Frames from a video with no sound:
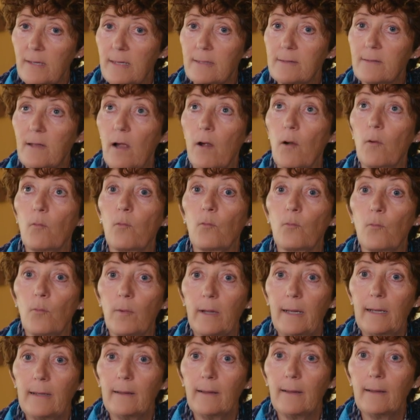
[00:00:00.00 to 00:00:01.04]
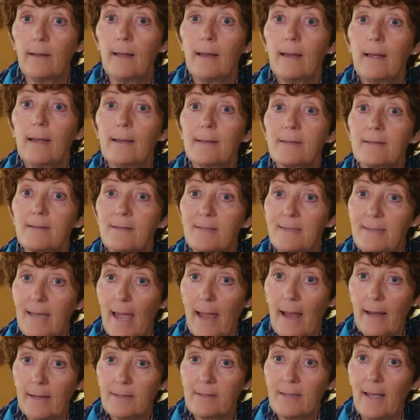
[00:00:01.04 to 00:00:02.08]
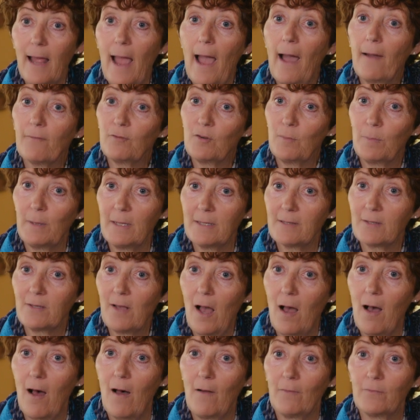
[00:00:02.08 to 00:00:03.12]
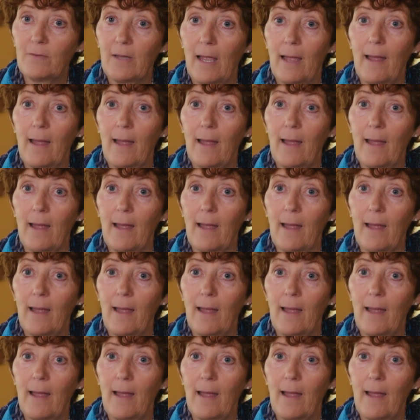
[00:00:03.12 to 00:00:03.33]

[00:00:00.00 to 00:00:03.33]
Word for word: These are real stakes that have to be solved.